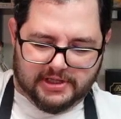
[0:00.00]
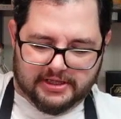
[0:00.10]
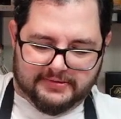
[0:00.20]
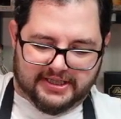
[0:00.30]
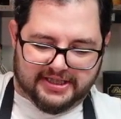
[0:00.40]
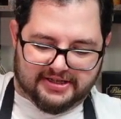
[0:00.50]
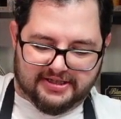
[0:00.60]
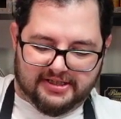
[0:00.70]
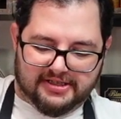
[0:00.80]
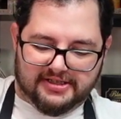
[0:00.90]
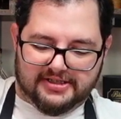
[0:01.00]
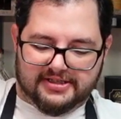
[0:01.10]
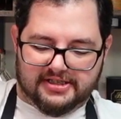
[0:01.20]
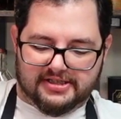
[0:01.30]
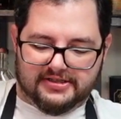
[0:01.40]
Let me get the...
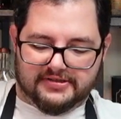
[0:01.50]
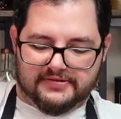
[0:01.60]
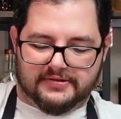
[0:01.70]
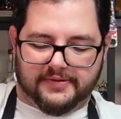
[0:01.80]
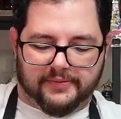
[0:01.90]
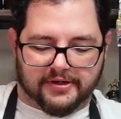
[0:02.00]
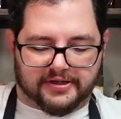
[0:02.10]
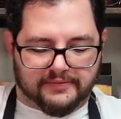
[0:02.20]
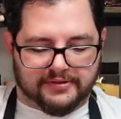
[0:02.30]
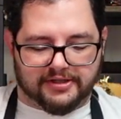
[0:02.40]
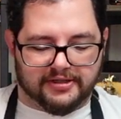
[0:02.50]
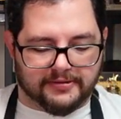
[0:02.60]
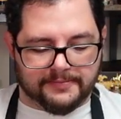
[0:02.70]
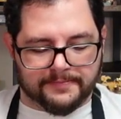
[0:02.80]
What are we working with here?